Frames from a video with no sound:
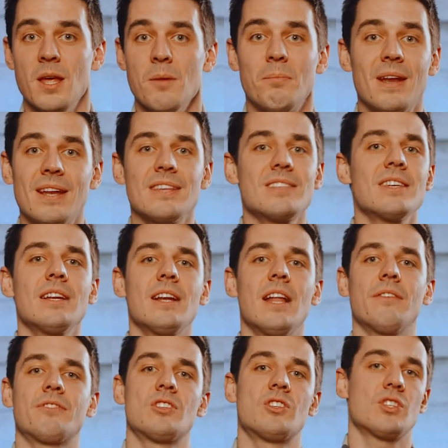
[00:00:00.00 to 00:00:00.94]
But it isn't
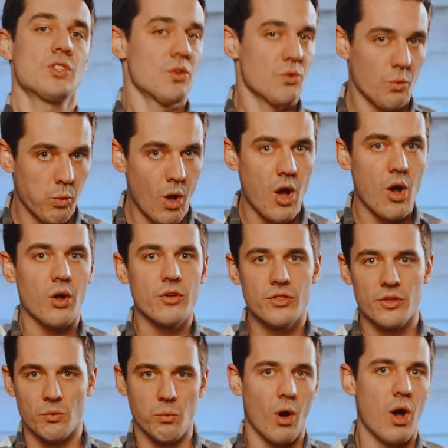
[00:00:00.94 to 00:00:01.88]
enough to just walk
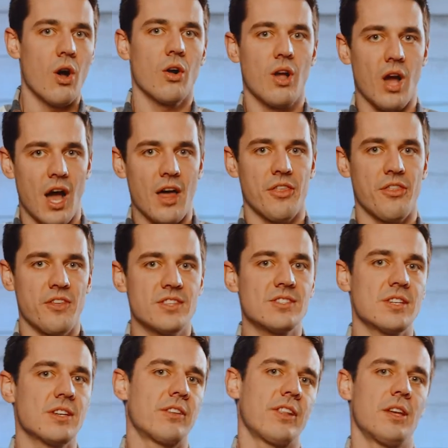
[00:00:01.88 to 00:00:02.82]
the walk
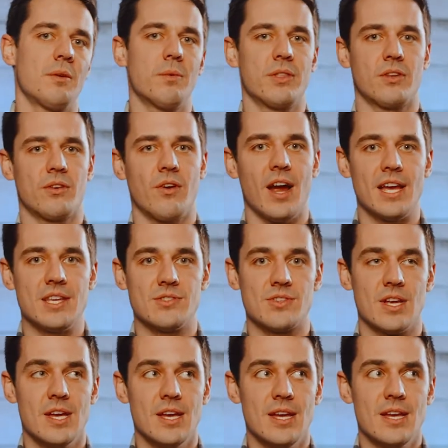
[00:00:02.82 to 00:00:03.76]
authentically with
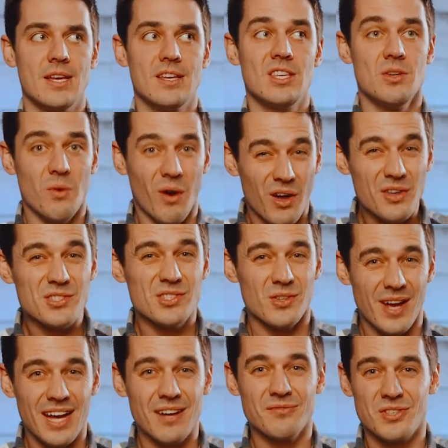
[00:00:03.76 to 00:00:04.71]
Christ. You
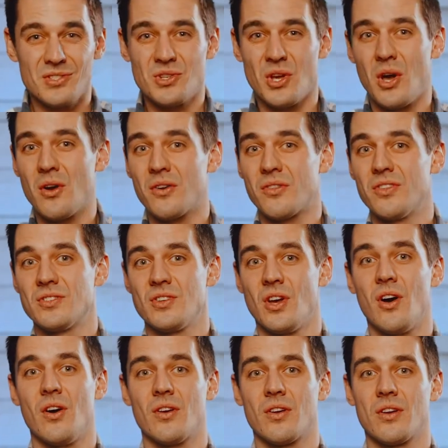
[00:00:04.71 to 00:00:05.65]
also have to talk the
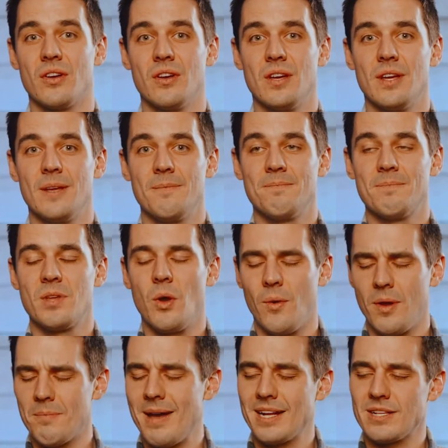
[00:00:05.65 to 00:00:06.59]
talk.
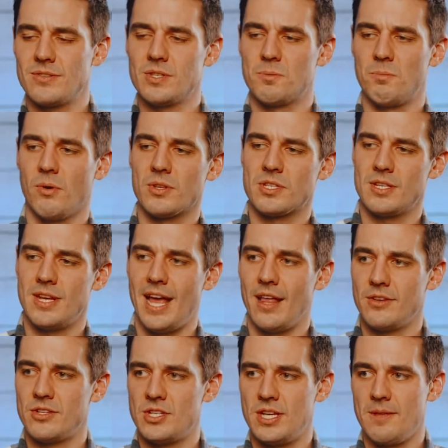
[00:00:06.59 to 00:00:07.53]
Going back to the sports
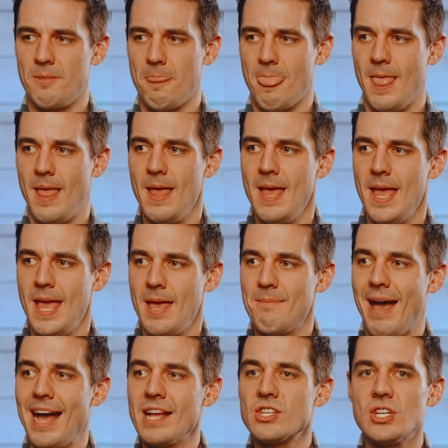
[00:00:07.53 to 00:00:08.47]
analogy,
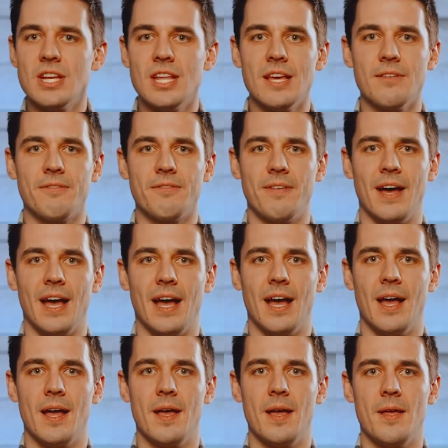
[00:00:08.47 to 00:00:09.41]
imagine if
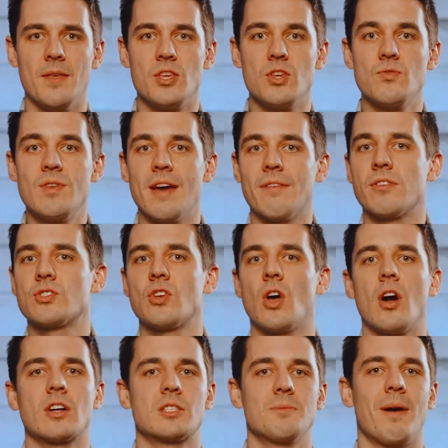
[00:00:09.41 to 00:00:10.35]
you never
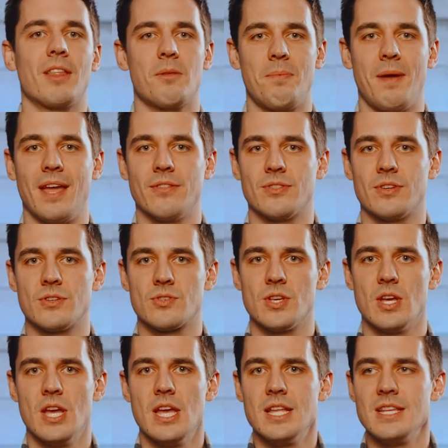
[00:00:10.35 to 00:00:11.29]
talked about the Panthers,
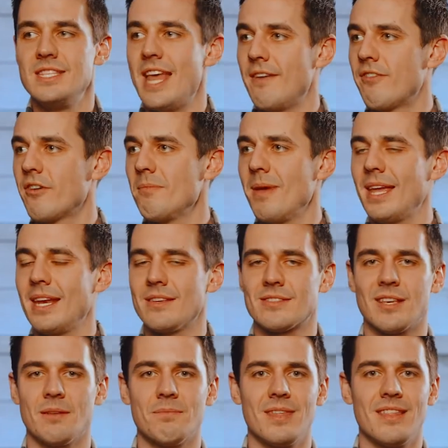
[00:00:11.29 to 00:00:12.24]
never made it
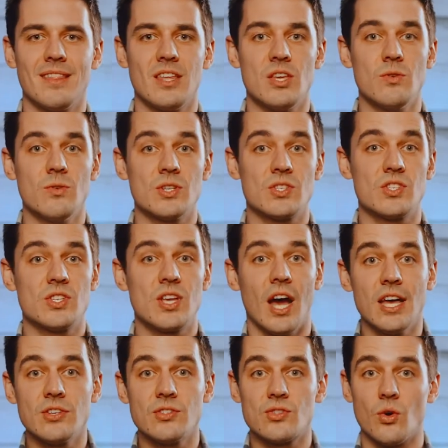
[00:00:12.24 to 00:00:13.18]
something that you
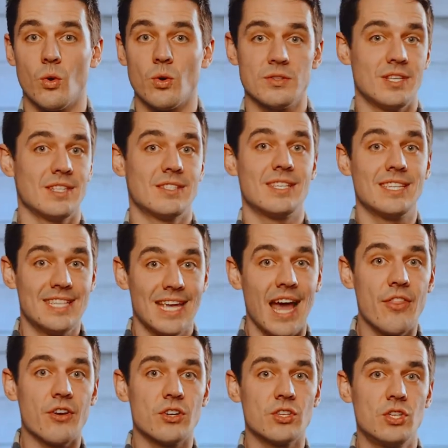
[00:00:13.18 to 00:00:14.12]
discussed or did
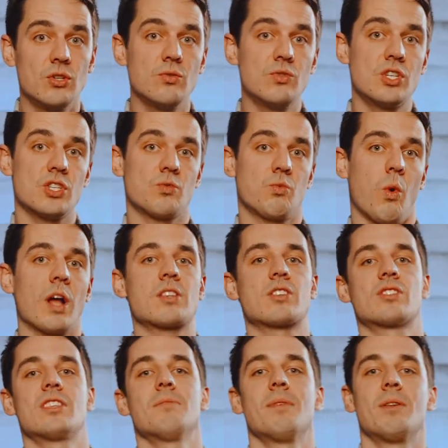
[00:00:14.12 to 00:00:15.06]
together, you just
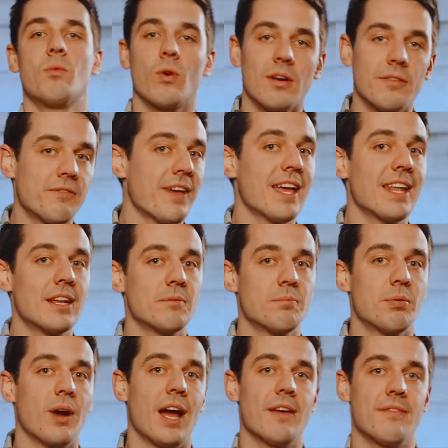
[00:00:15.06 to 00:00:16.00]
watched them and were a fan in
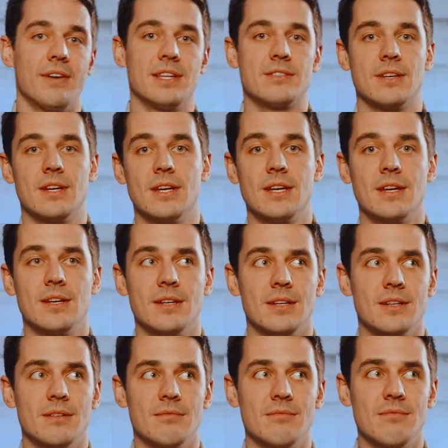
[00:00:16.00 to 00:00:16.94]
private.
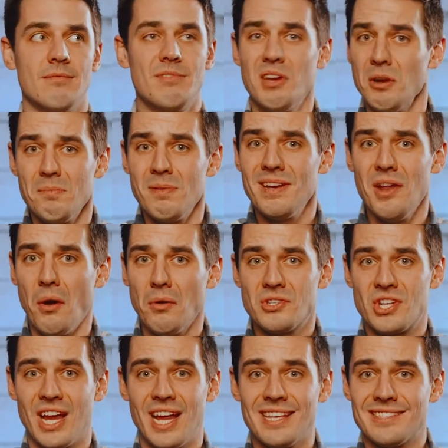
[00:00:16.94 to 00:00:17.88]
There'd be no
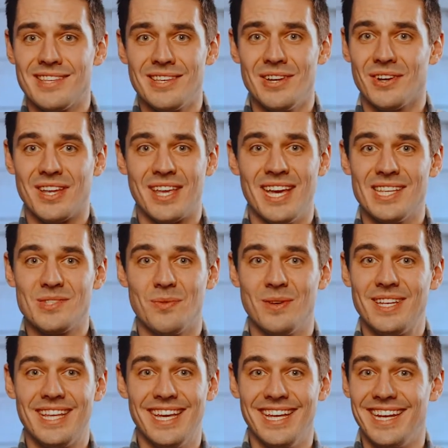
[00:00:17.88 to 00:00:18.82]
chance that your kids
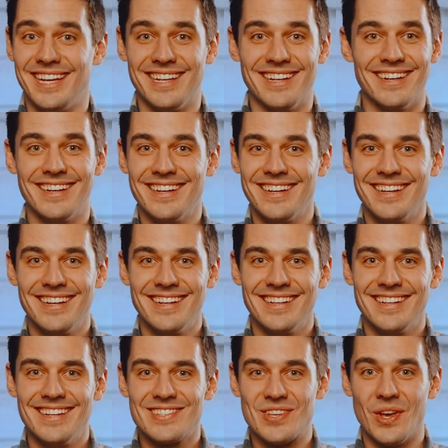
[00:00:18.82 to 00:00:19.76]
would get it.
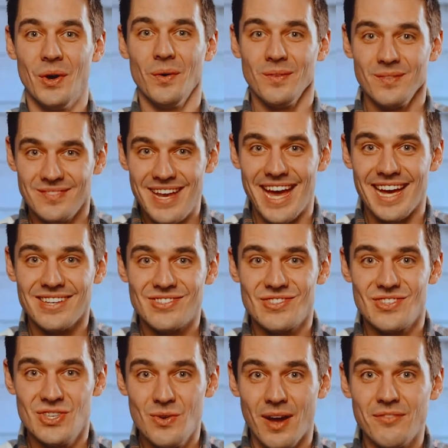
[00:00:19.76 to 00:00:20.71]
So
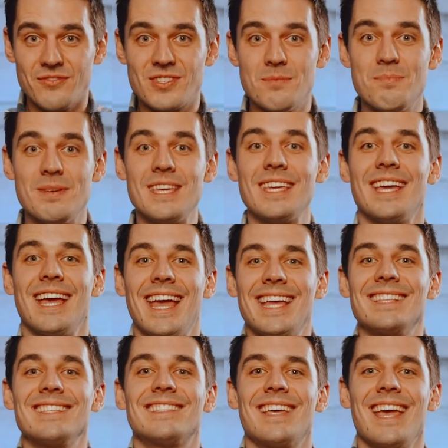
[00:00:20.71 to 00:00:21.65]
next, you have to be
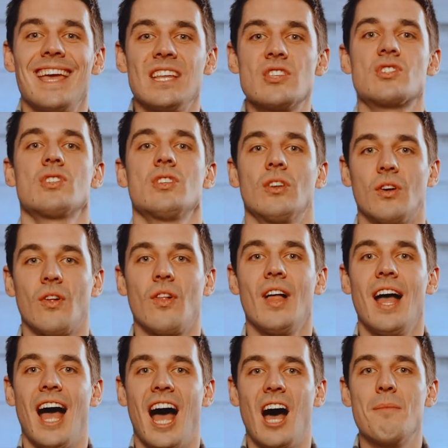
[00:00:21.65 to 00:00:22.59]
intentional
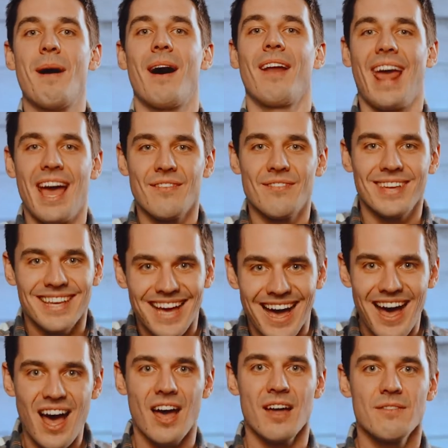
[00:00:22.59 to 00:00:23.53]
about having
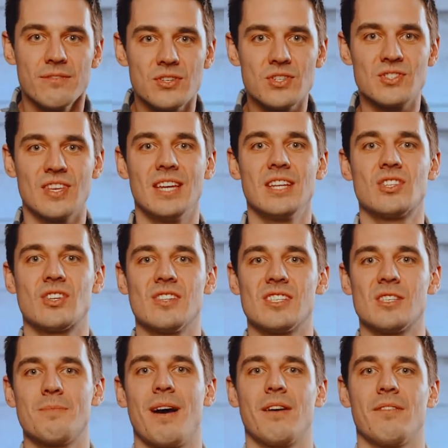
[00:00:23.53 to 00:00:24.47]

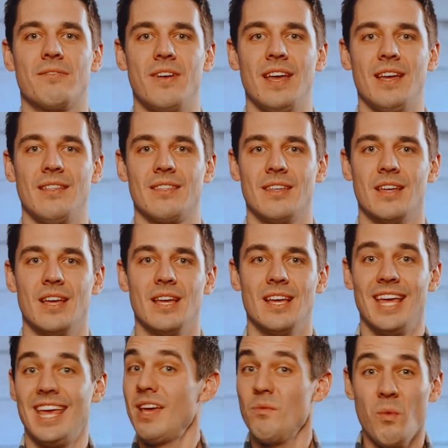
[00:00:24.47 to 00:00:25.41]
conversations about faith.
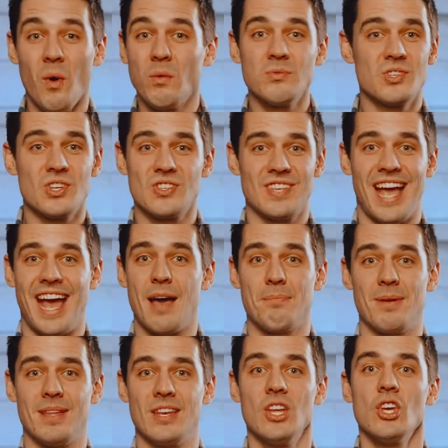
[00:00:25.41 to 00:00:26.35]
It won't just
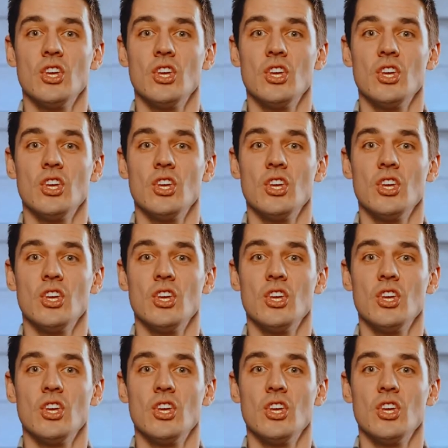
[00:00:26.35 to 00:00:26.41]
happen.